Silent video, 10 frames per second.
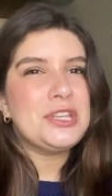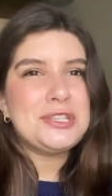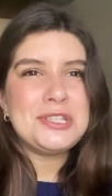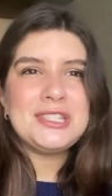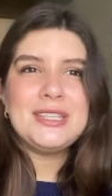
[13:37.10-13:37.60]

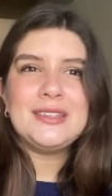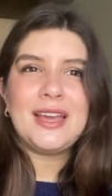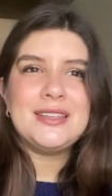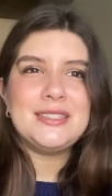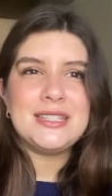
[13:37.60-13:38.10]
just an,
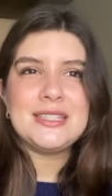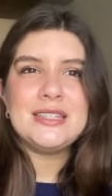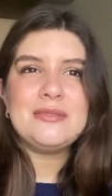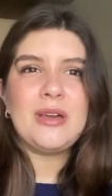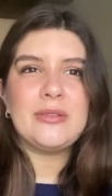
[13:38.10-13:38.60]
a
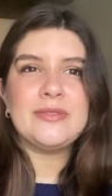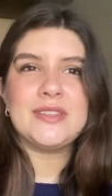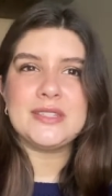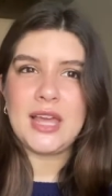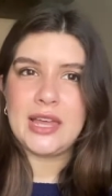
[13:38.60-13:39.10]
decent amount of
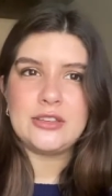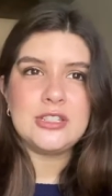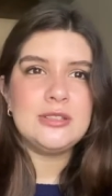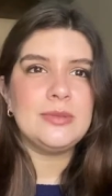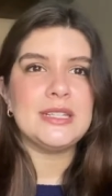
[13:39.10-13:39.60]

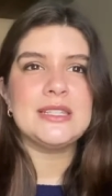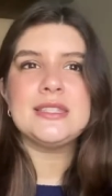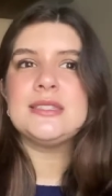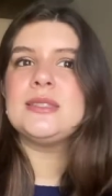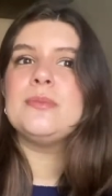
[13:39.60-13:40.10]
intention, but in
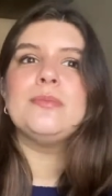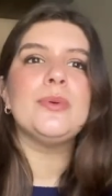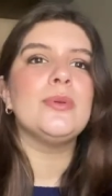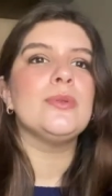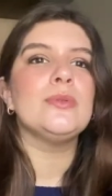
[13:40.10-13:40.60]

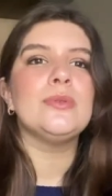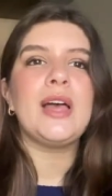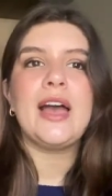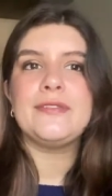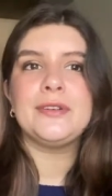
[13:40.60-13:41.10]
simple,
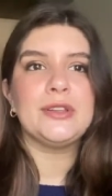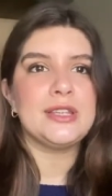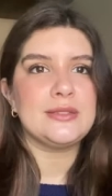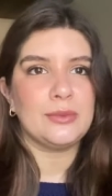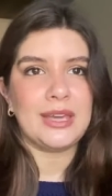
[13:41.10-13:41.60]

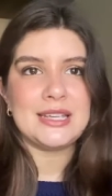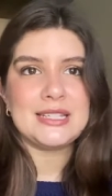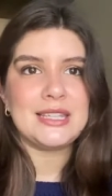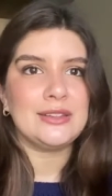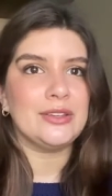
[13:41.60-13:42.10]
effortless
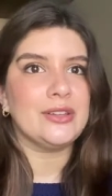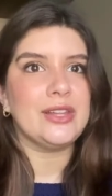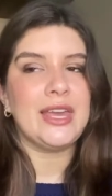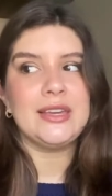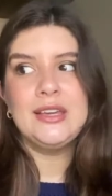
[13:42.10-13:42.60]
ways that look
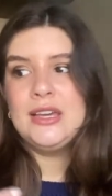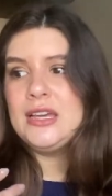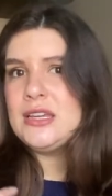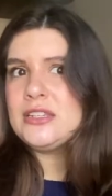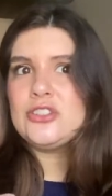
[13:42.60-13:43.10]
like
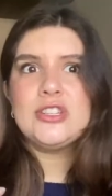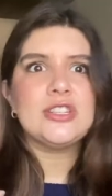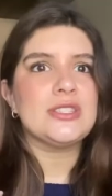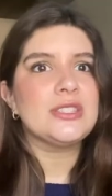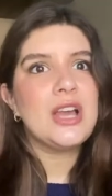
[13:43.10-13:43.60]
she
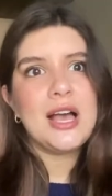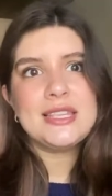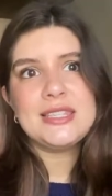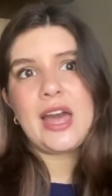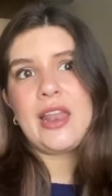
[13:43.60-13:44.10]
just
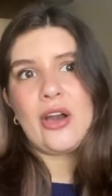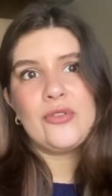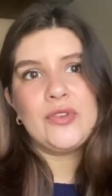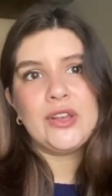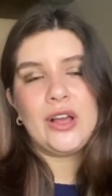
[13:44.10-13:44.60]
tossed that
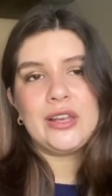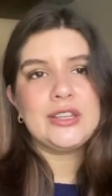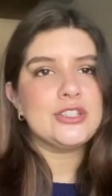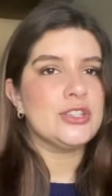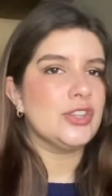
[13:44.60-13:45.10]
outfit on
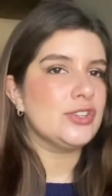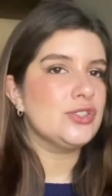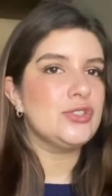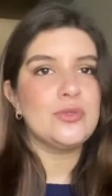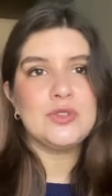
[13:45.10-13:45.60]
and she looks
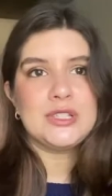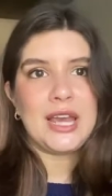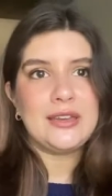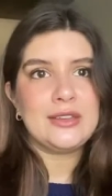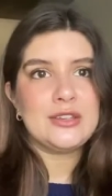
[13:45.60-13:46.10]
so
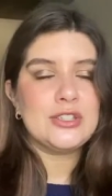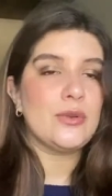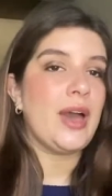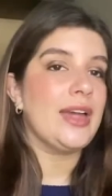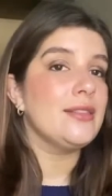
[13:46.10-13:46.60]
stylish.
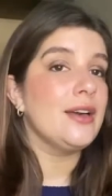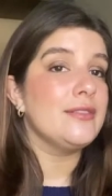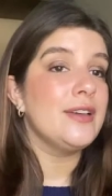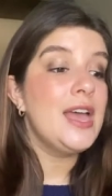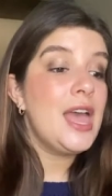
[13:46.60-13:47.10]
So I love,